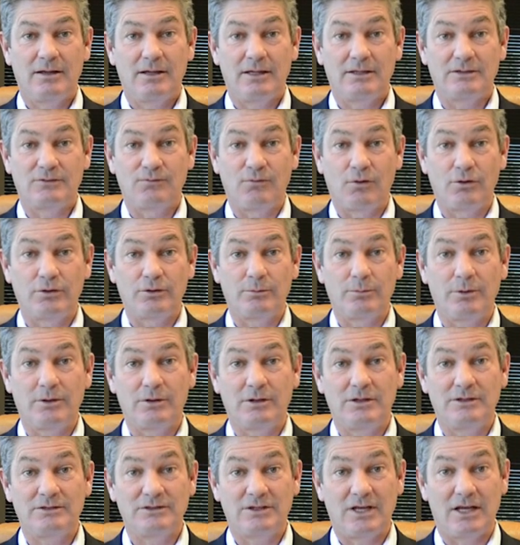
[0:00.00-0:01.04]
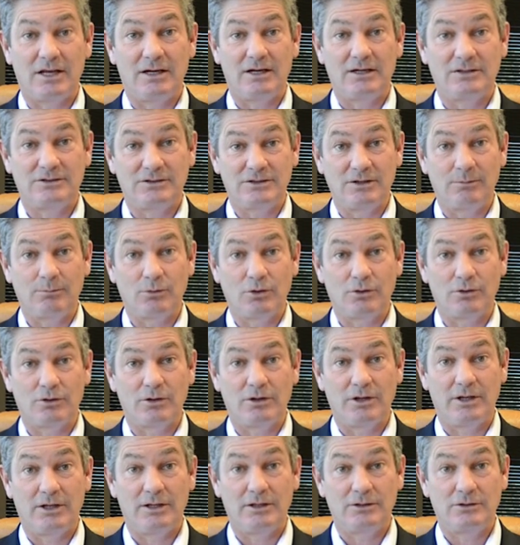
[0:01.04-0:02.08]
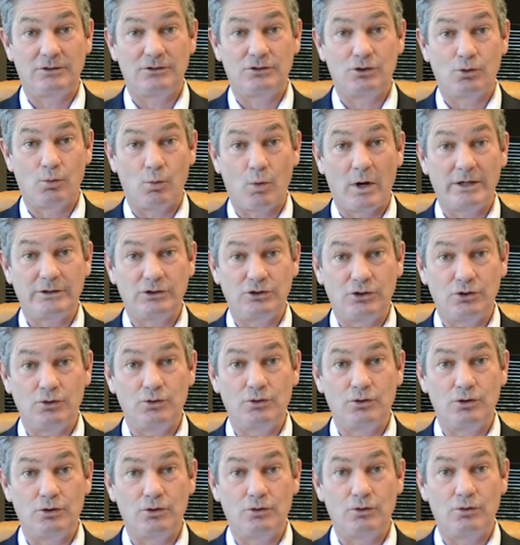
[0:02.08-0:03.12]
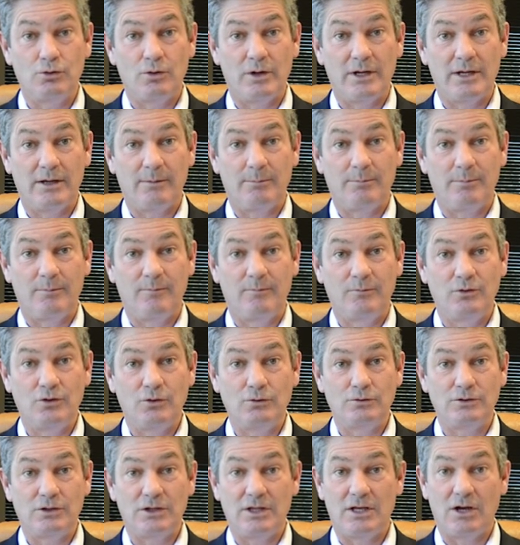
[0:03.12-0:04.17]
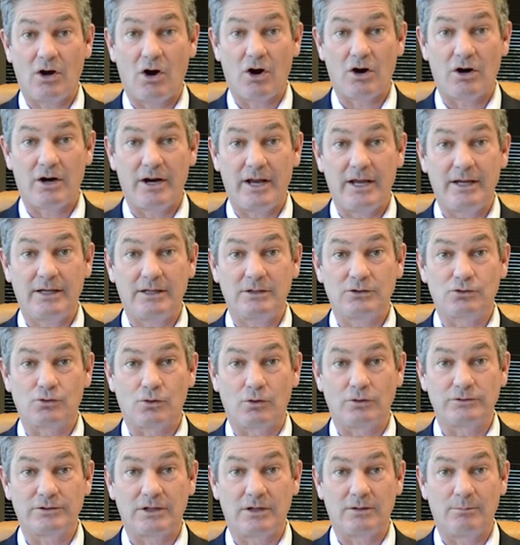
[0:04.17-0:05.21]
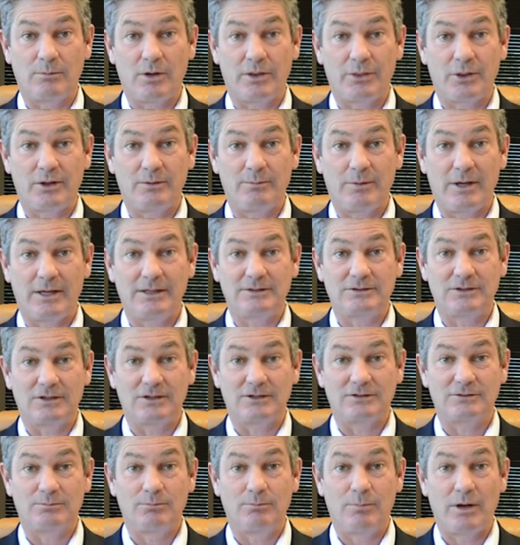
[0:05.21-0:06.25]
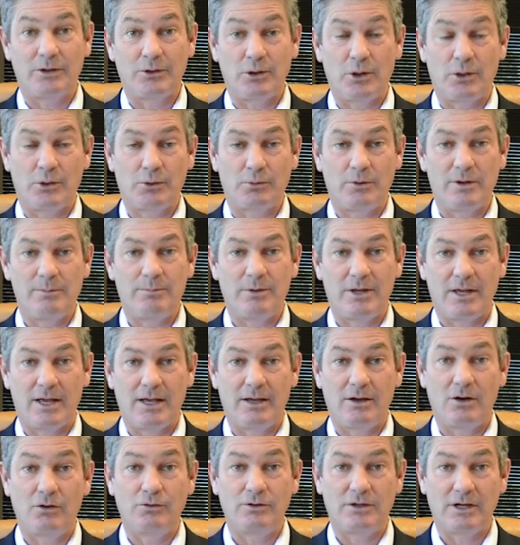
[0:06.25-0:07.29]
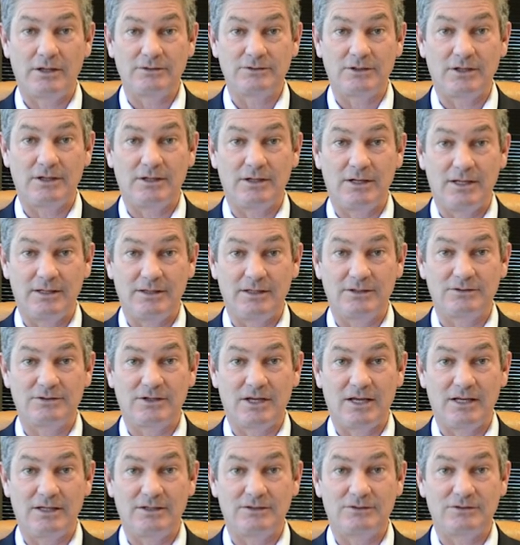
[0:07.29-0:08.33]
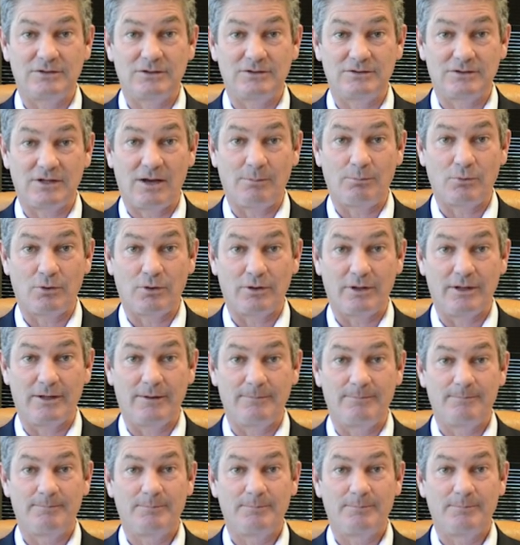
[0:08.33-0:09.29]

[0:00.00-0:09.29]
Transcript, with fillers: It's vulnerability scanning similarly to what you do to the RA controls on a monthly basis, but the 3PAO does it in this case separately.